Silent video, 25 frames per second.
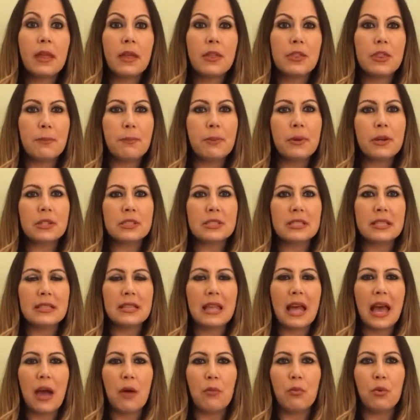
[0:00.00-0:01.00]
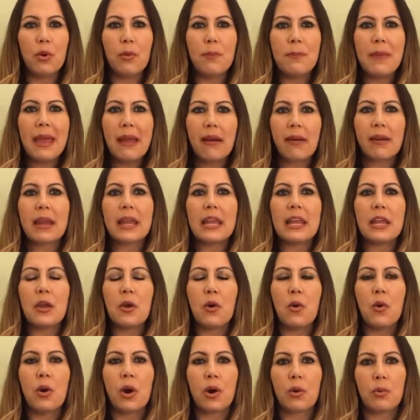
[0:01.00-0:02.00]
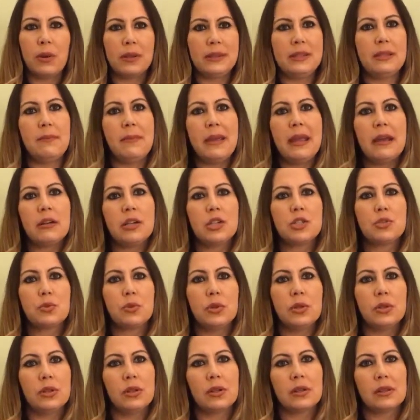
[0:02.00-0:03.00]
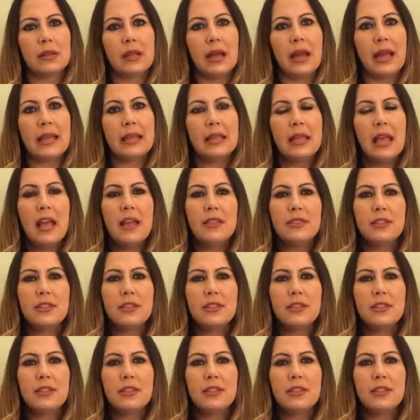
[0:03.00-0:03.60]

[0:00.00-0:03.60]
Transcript: the person that will marry or what the marriage will look like.